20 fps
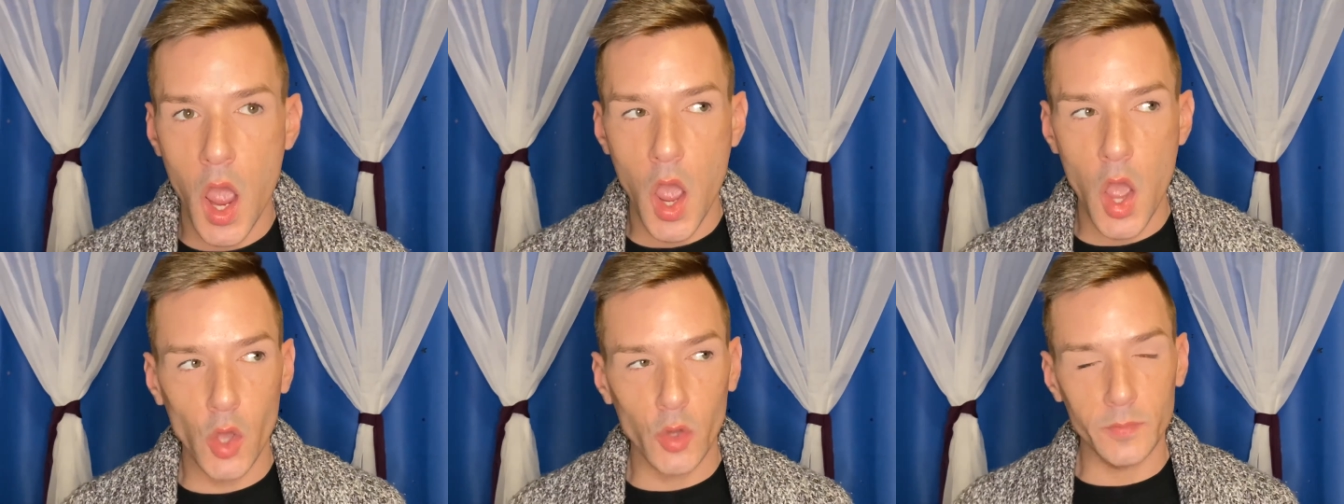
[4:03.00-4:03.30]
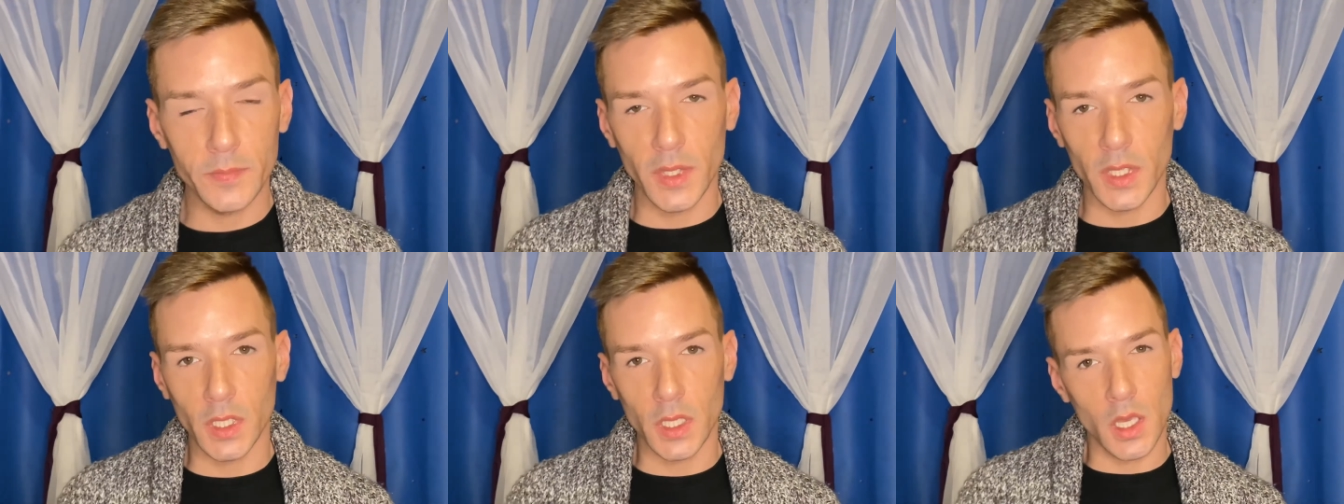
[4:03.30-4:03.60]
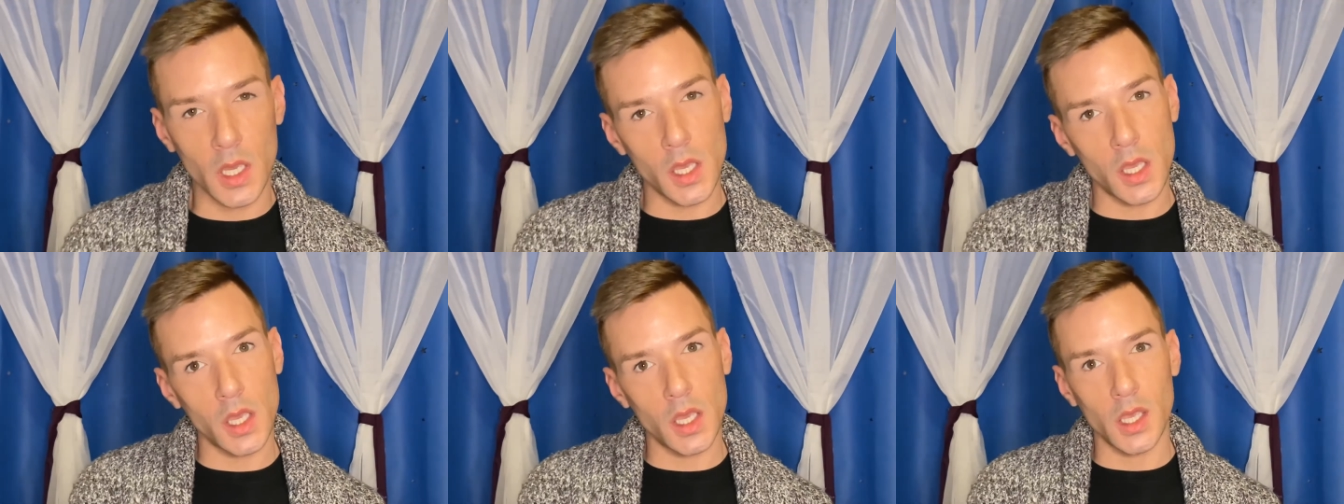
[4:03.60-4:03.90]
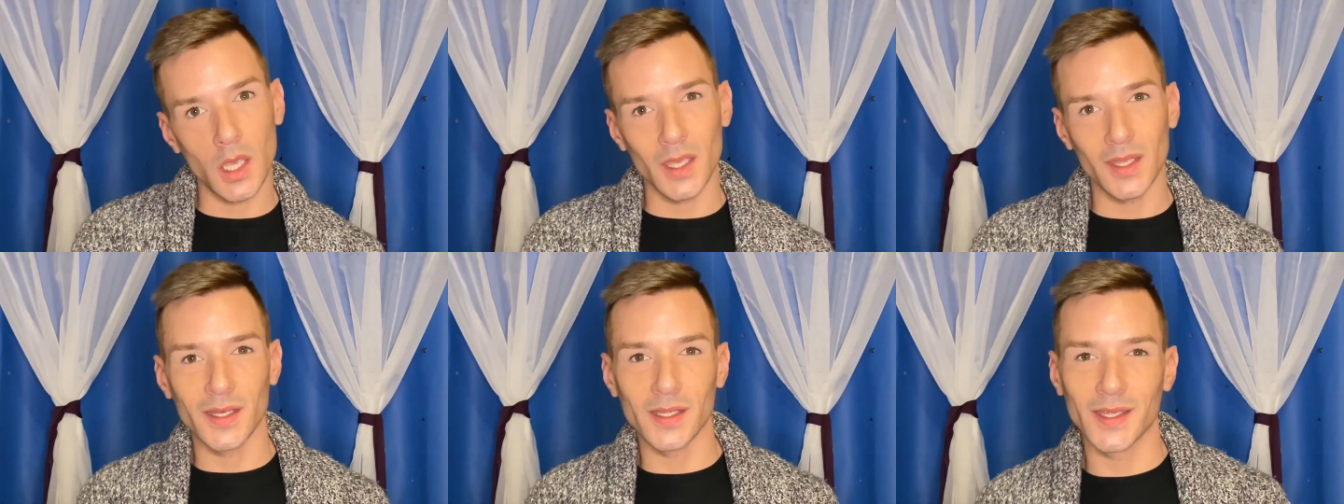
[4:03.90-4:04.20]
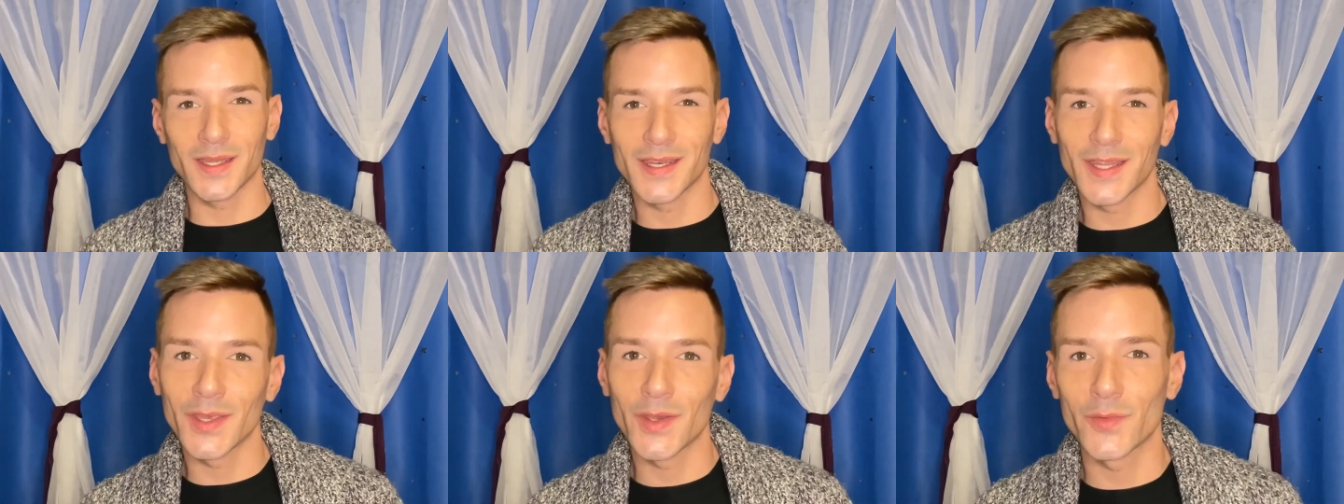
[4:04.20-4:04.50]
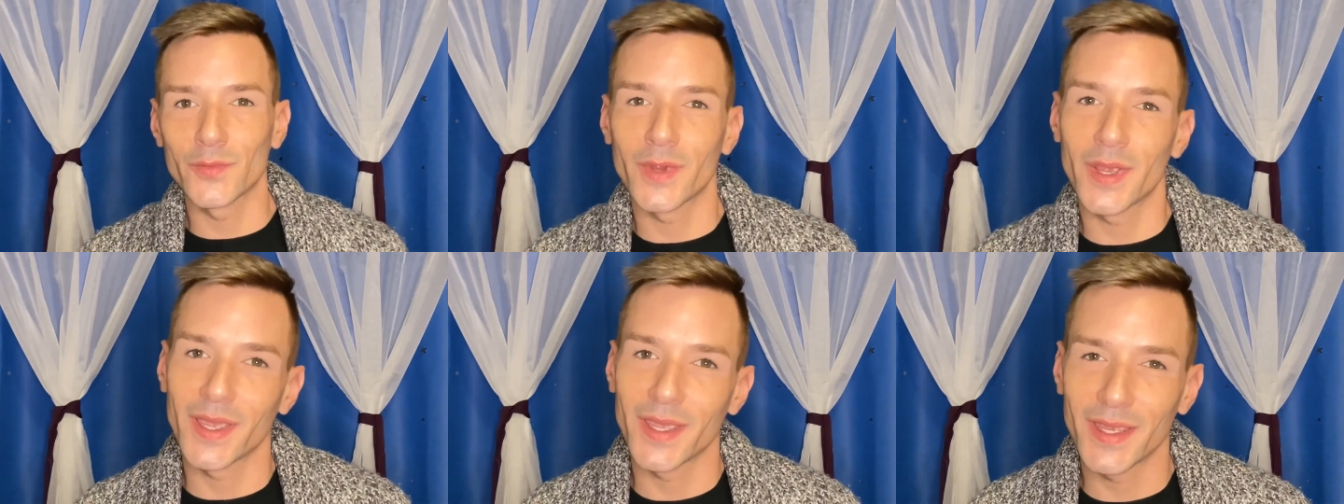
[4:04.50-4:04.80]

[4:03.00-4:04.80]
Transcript: Oh my god, I know, right?